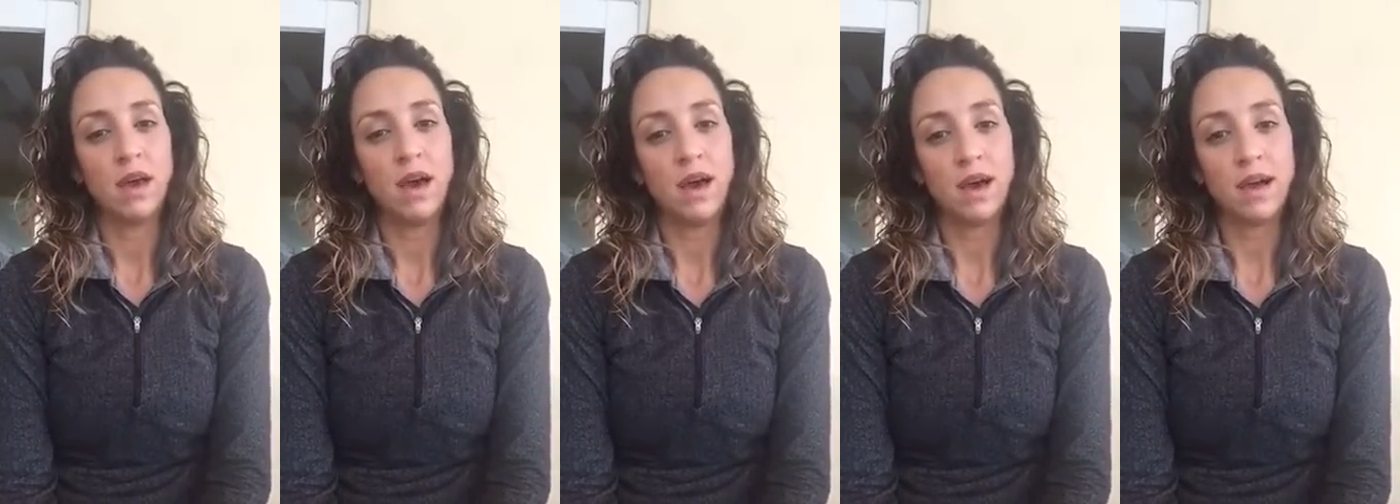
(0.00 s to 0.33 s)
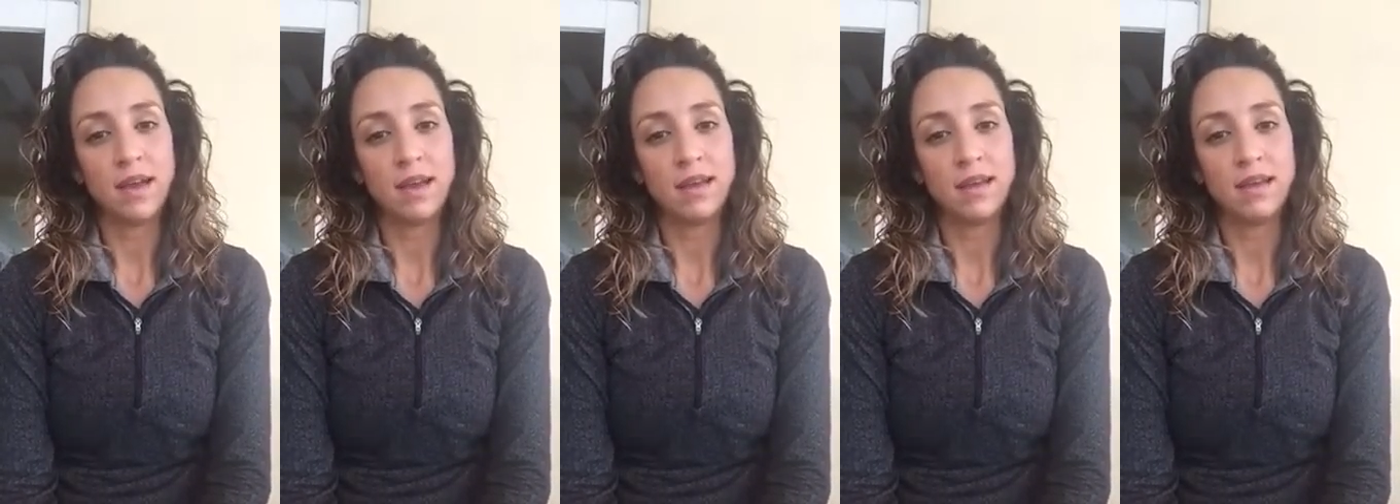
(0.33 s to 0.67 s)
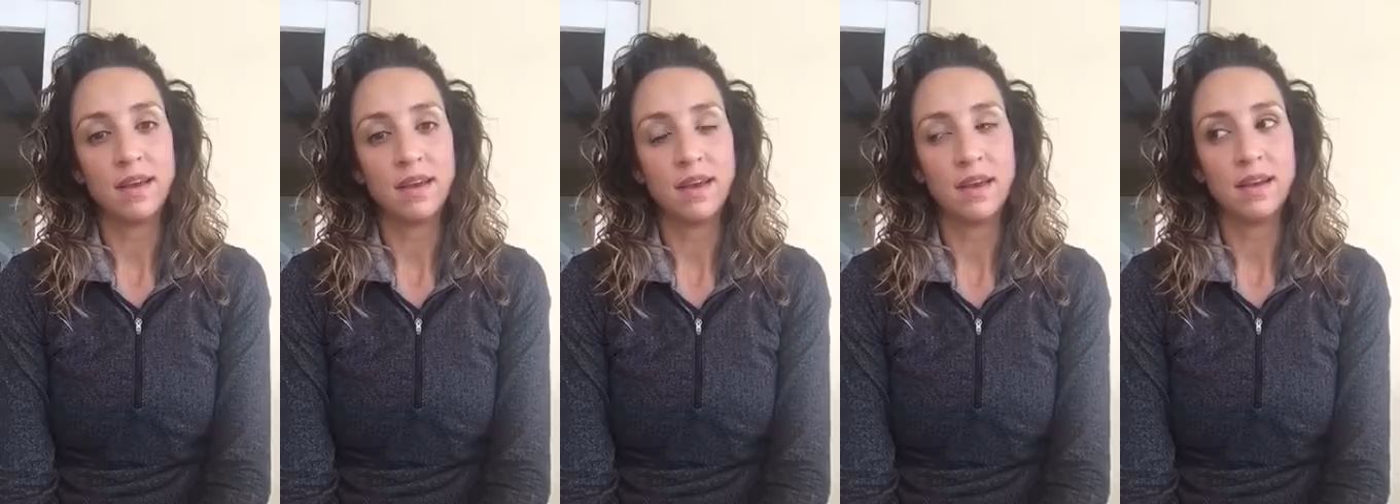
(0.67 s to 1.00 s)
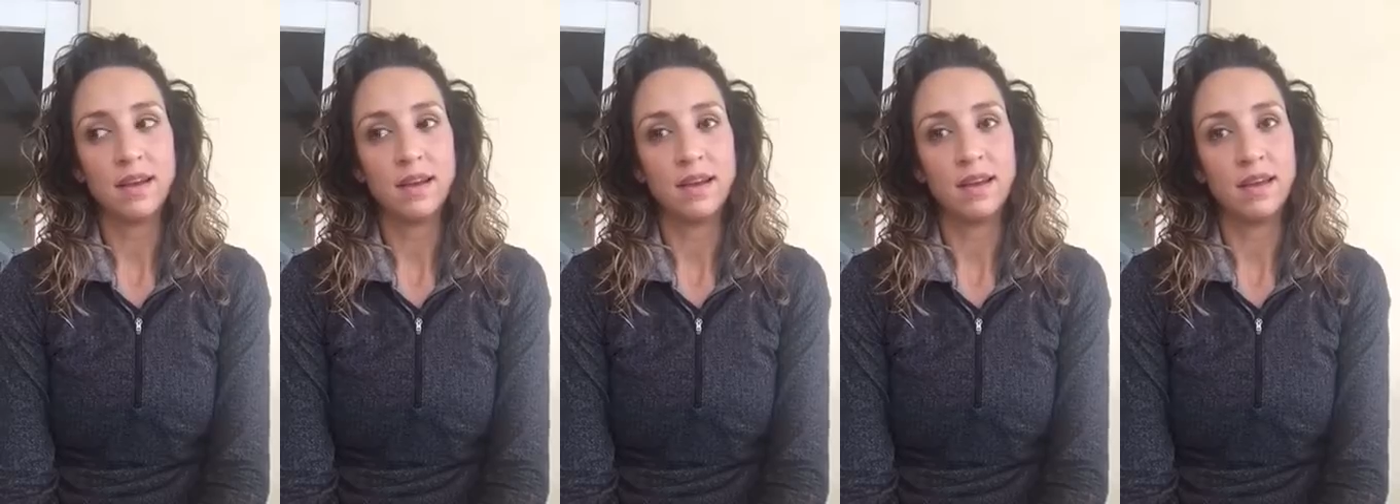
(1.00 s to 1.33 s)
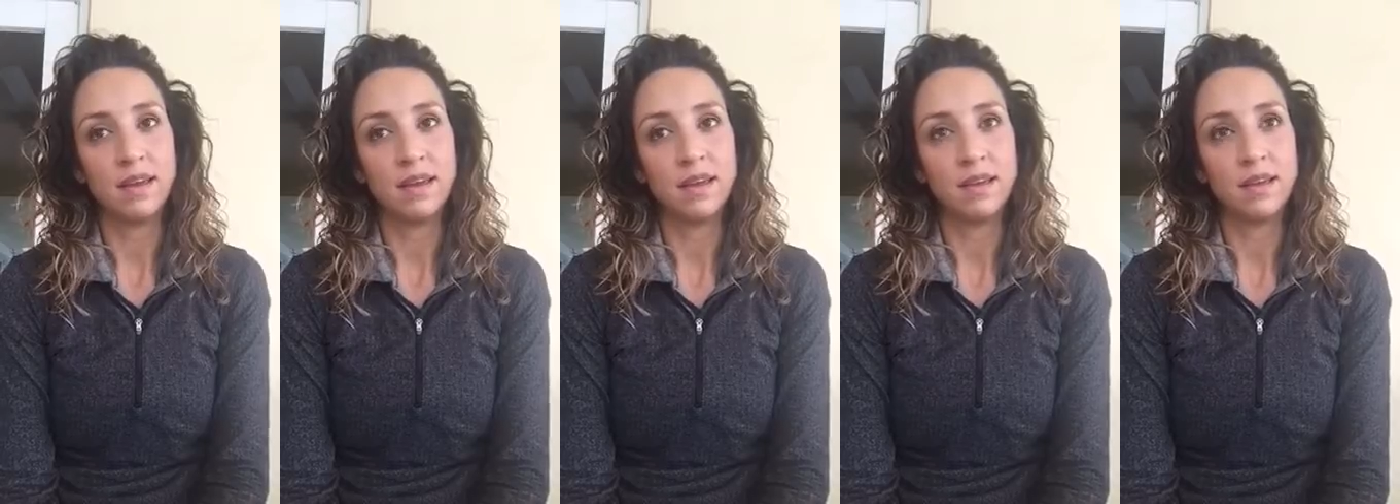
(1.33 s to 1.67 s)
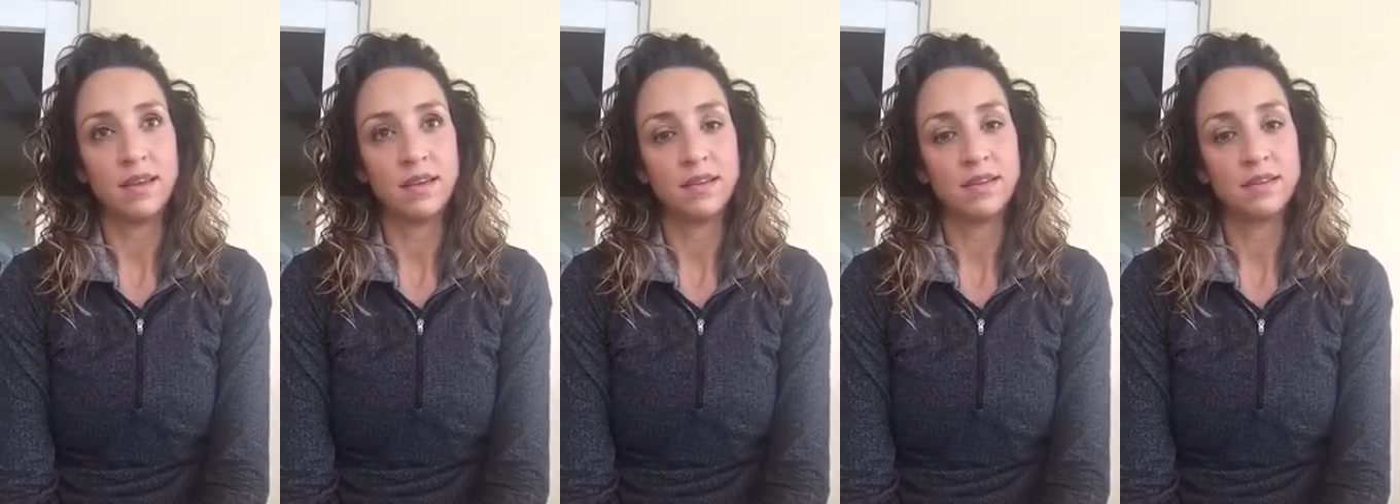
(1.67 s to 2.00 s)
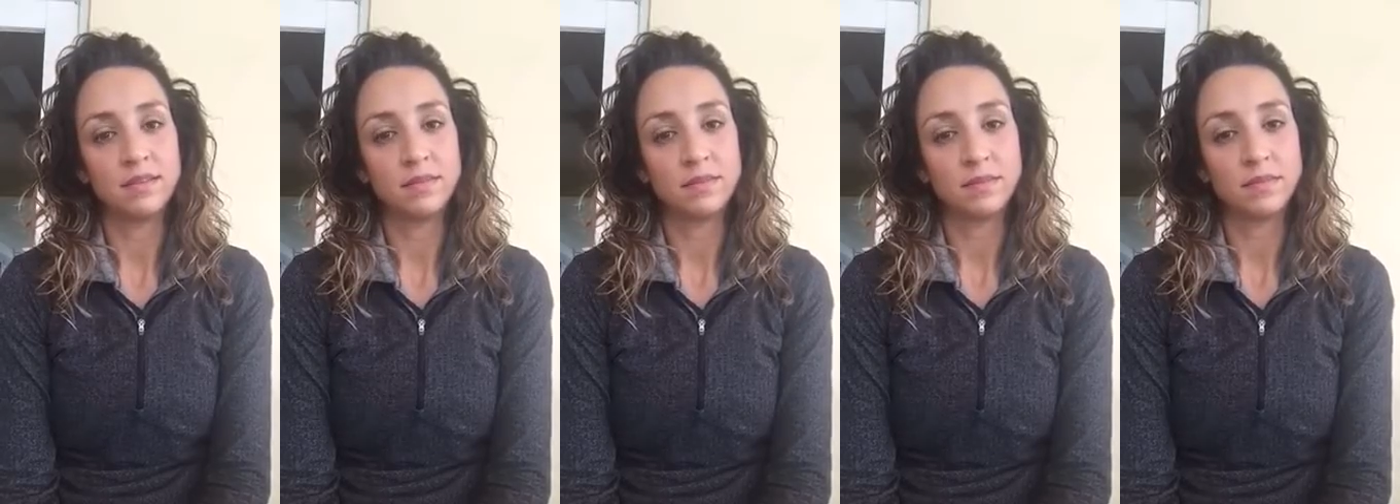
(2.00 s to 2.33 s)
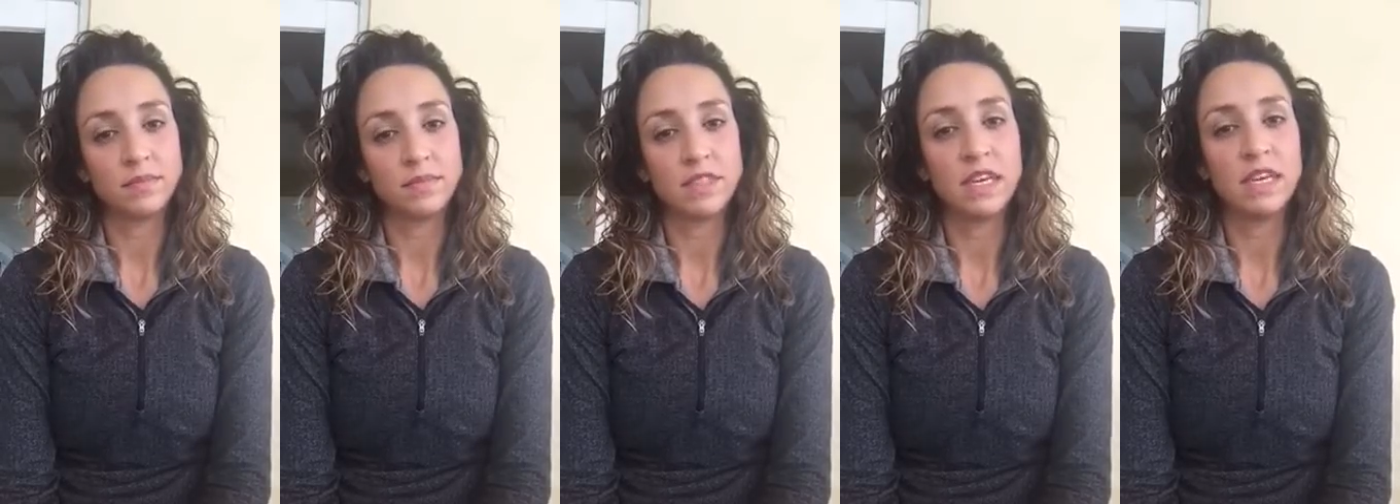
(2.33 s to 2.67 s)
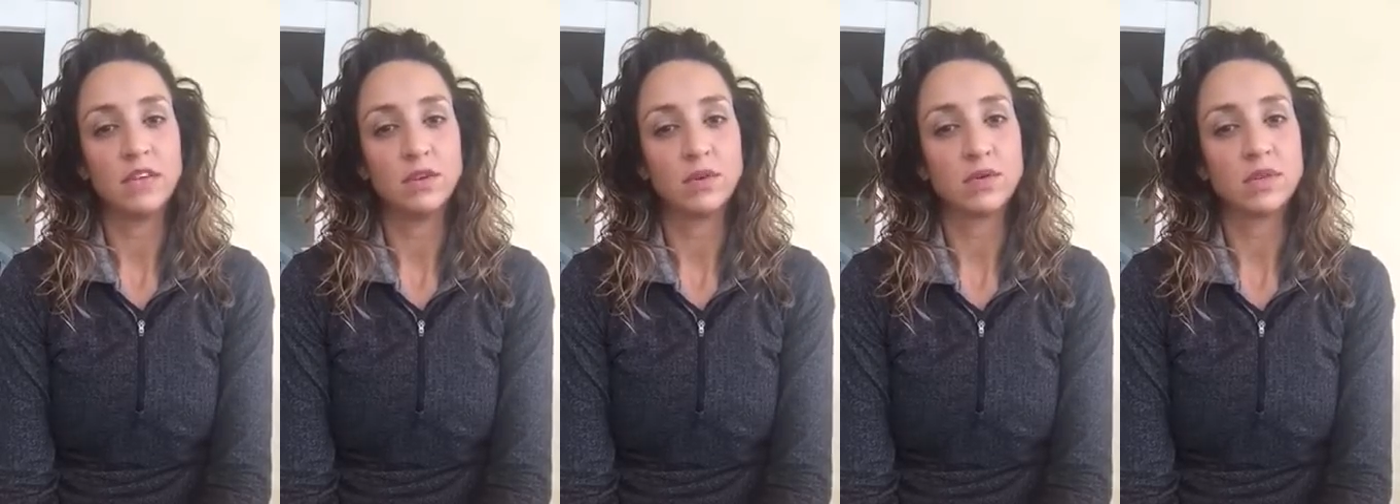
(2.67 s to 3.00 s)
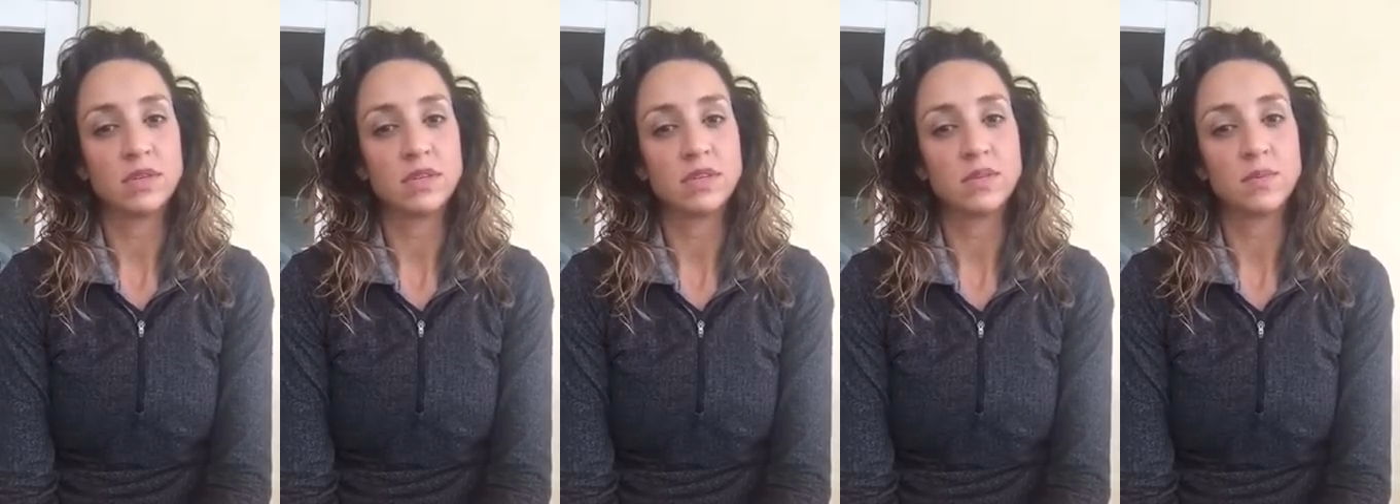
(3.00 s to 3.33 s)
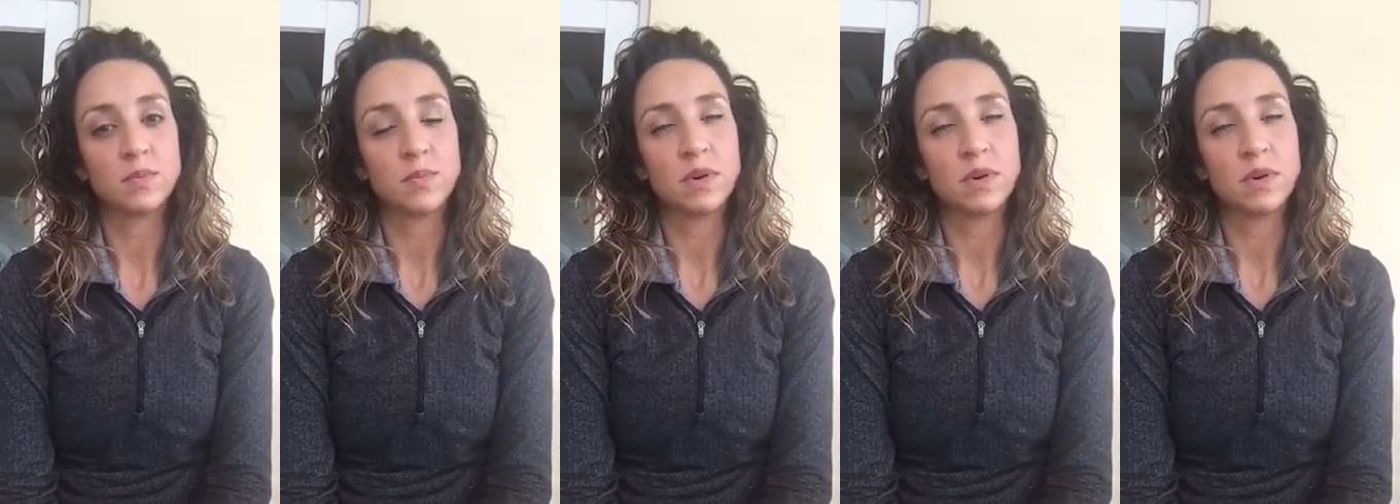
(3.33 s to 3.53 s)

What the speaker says: I had a diagnosis,